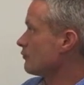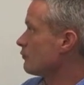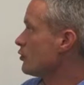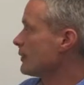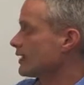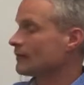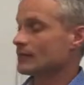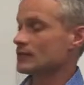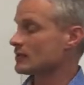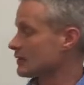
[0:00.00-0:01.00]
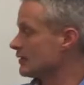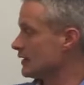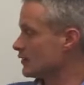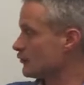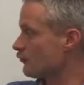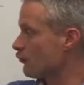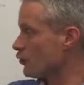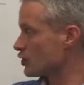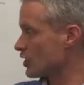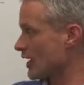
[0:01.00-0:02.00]
ruminant, there's
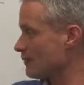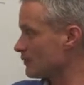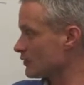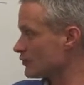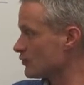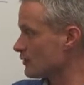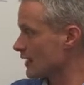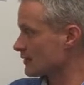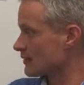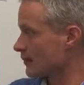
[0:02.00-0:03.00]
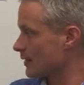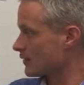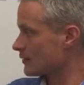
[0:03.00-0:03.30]
4 chambers to that stomach,